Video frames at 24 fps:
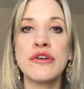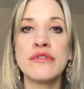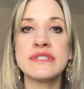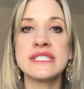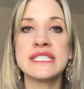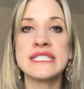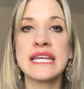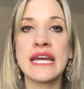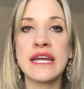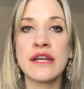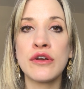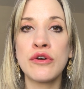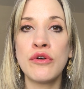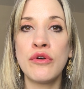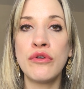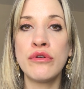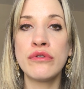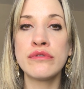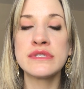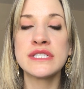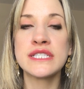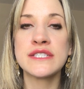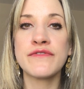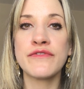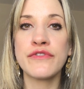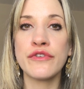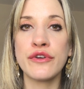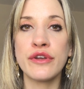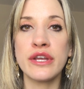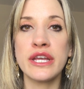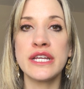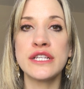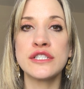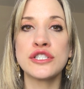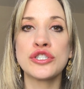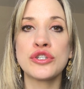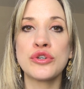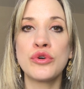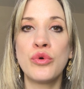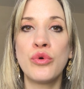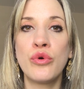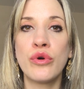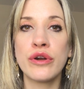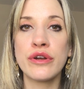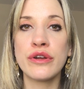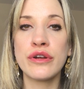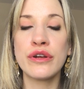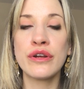set goals for each
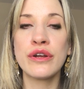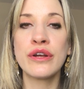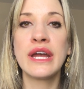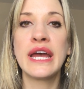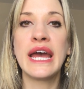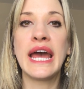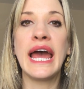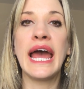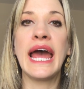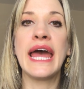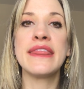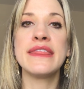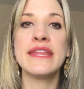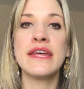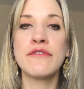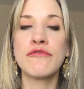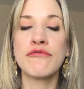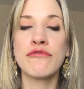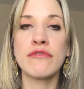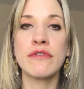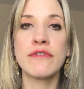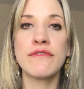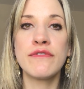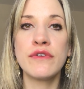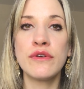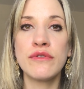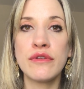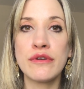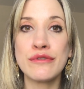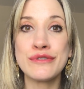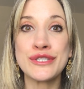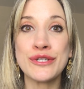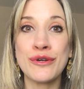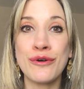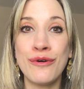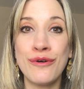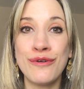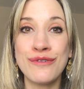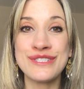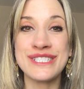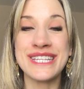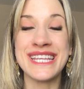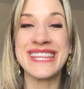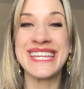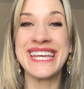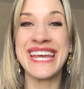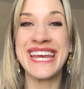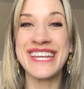quarter and then review those
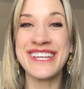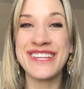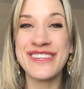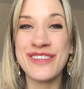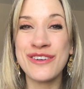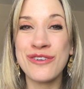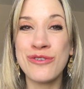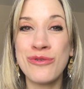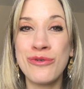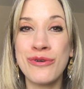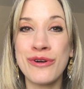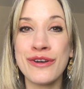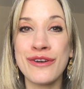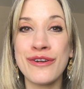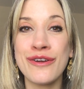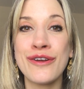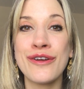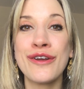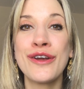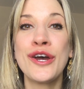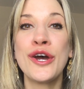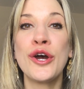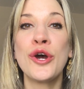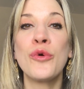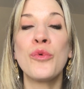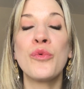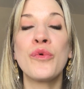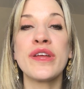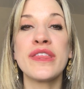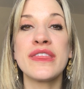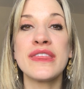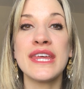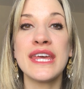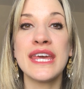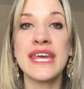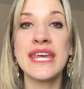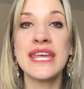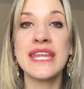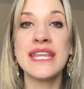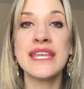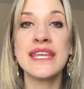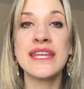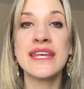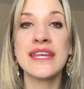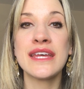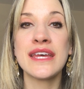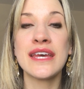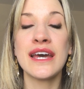goals at the end of the quarter.
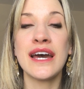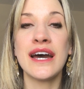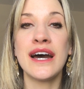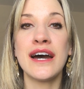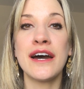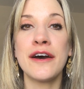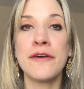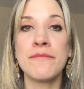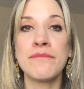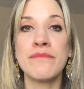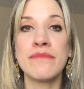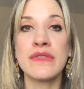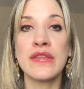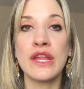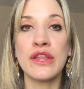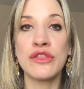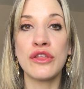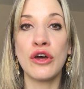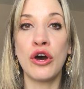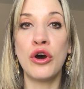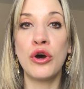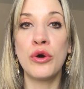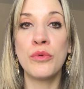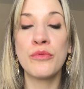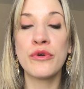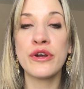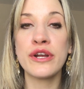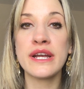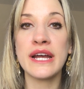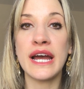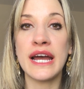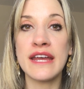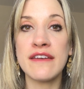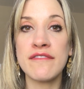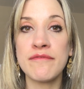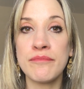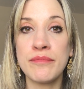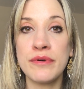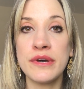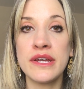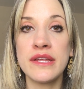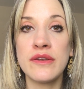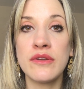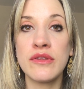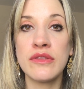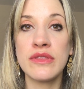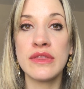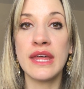Within the homework, I've
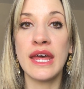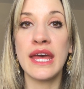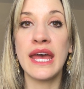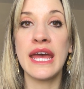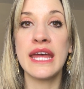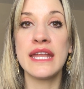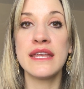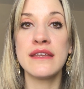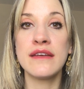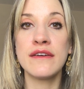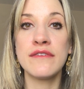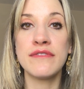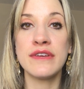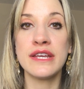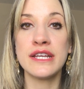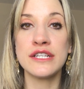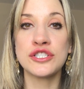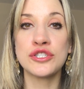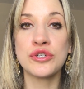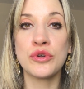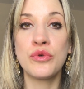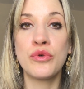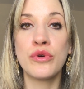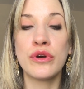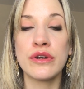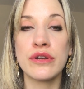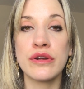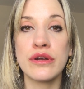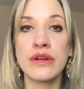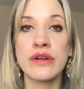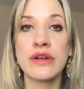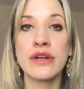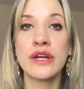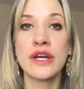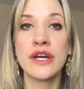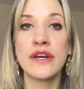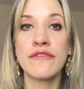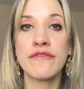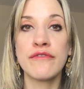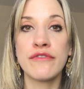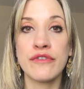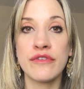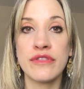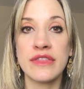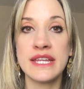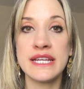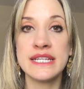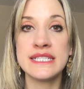put the end of each quarter
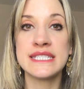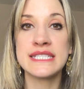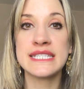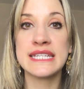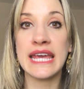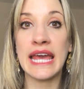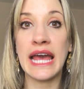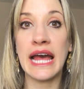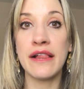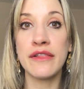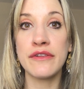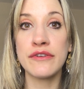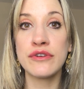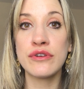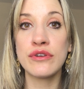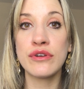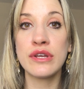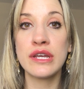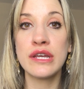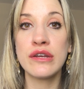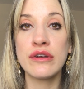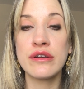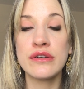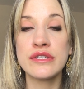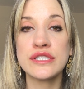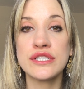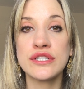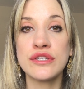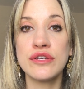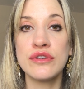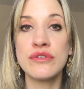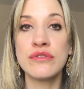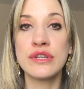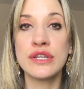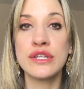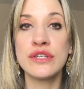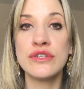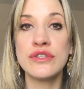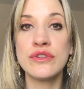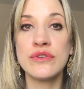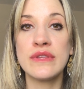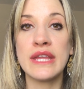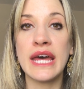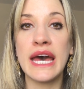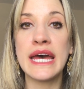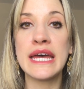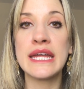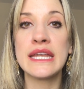for this calendar year, so you can
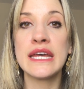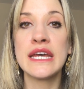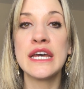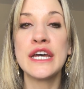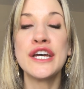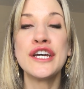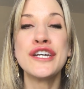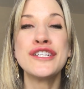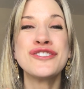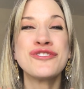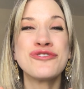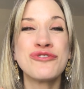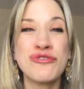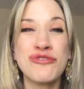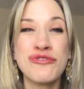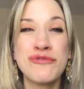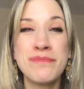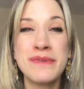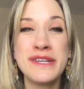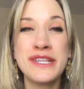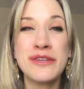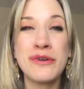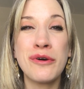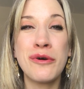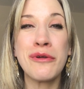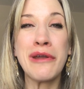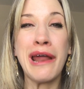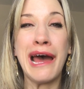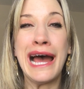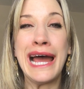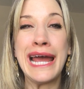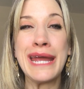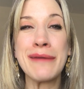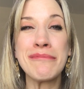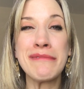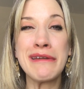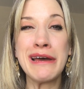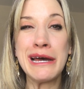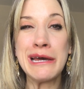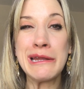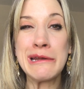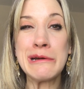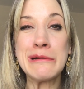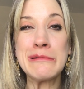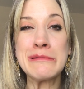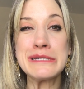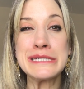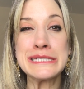do that. Truth be told, I'm
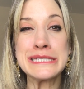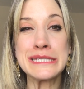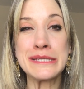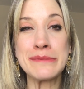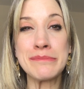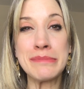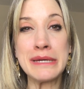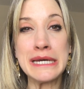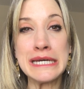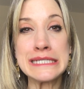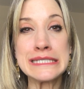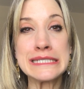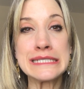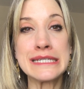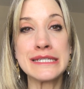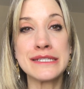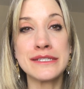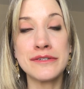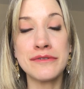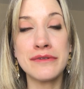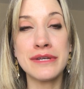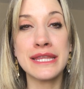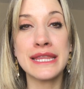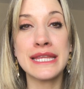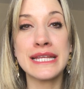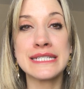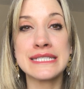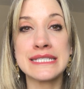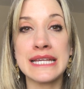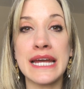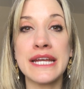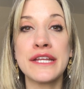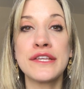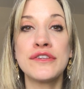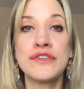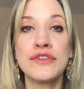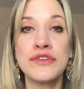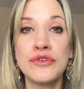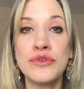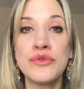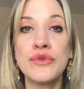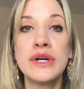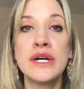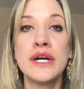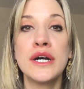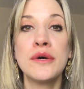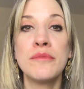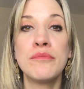not always the best at doing this. I
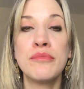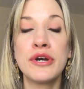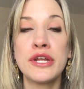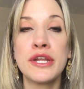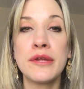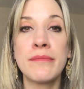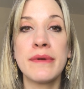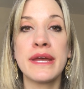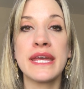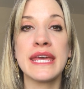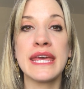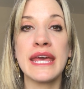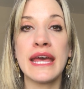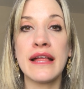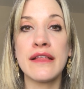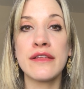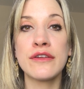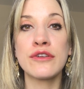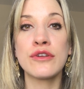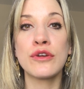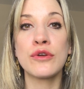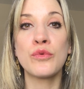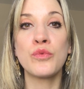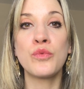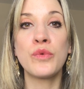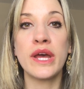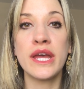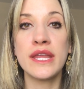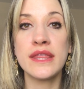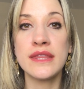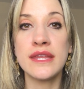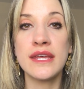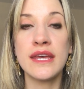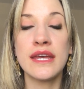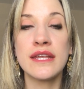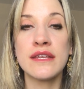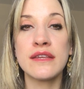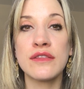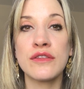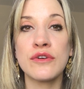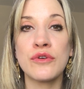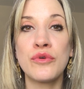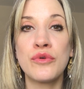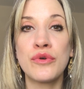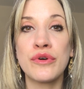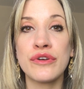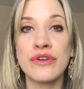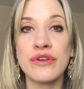do put in my calendar when the end of the
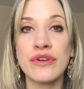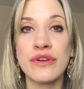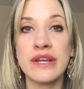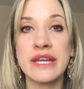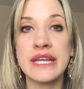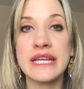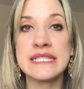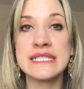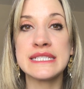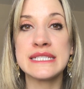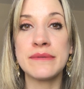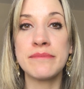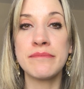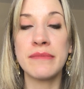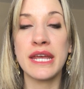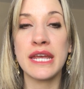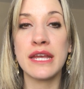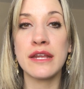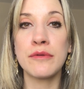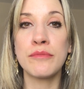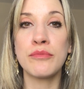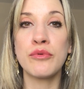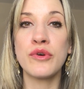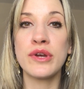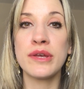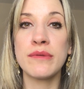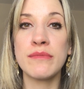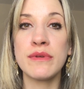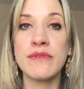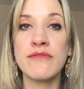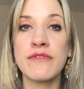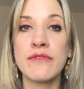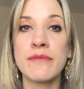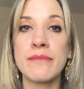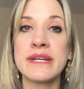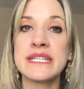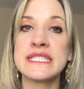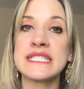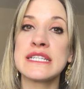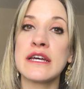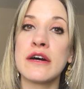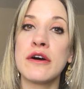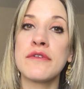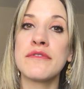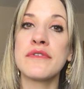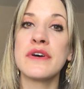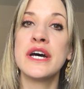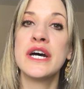quarter is and make an appointment for
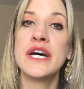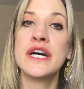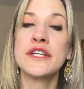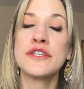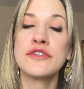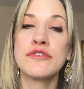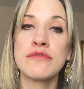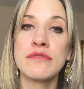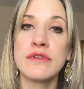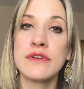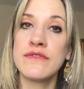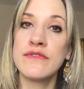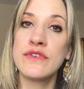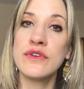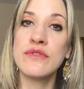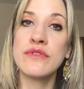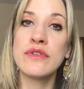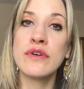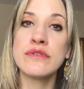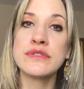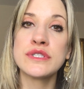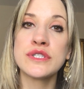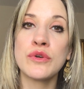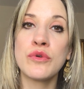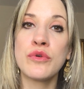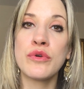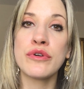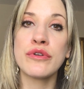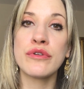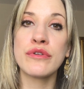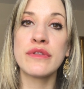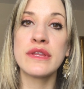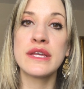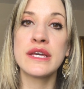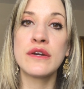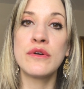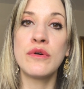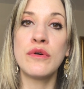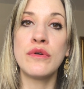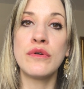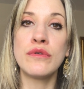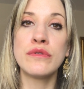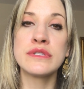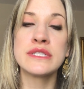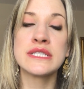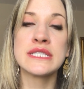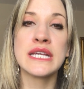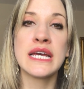myself to review those quarterly
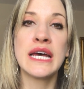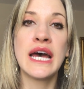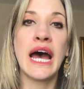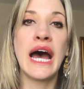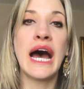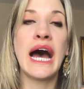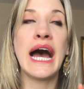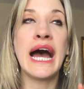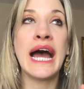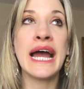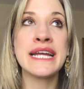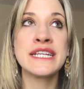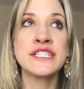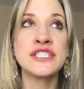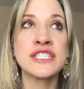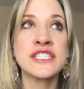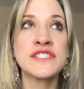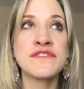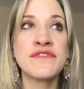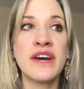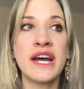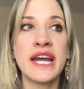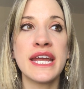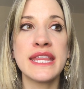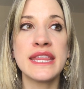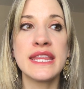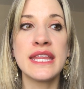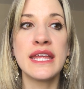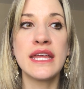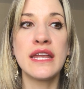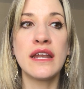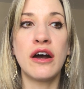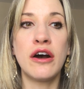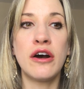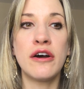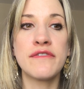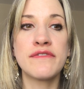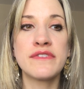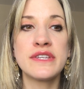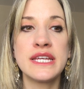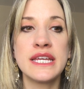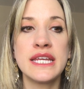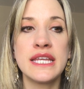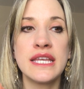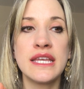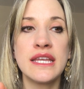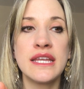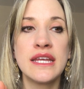goals. I just find that
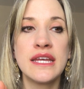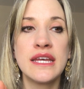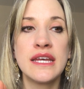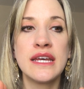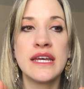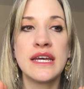often